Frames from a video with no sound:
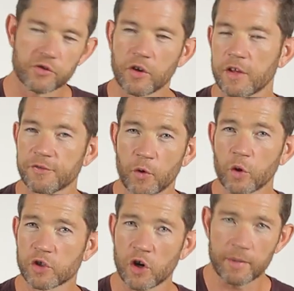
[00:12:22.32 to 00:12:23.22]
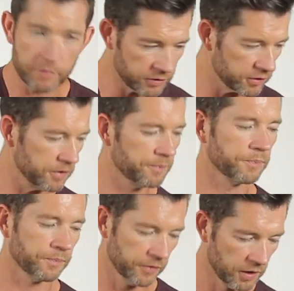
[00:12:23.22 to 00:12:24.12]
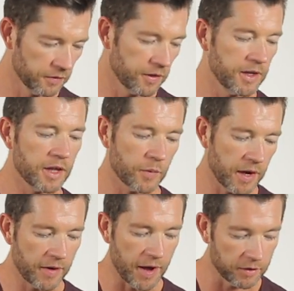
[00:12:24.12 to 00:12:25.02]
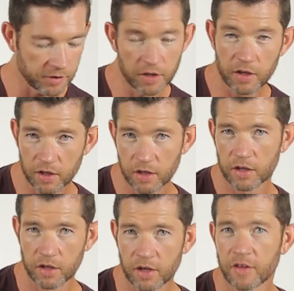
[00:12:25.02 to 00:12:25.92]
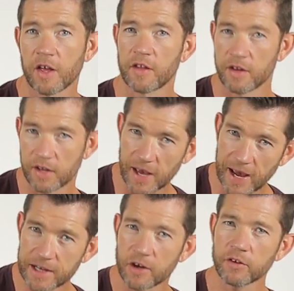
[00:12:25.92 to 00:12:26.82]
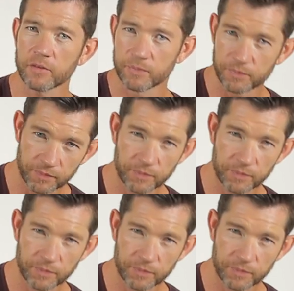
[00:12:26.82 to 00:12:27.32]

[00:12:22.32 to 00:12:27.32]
So that's four times, then the other way around, and then the A note,